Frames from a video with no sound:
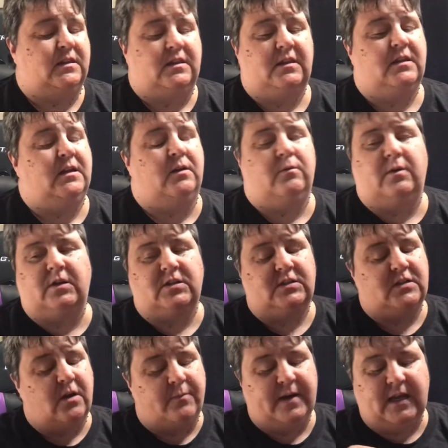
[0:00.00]
there were
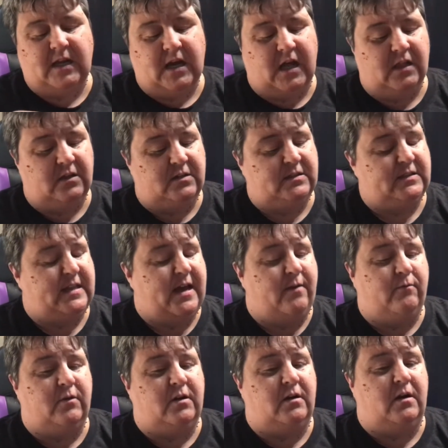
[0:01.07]
so many colors that
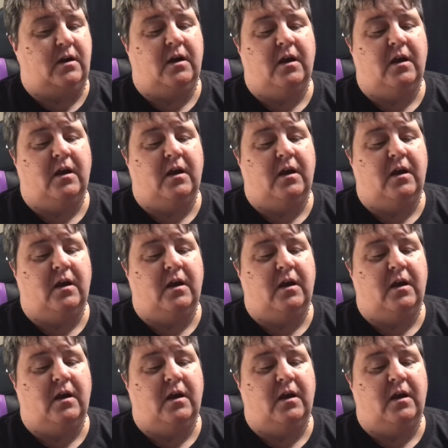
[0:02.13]
were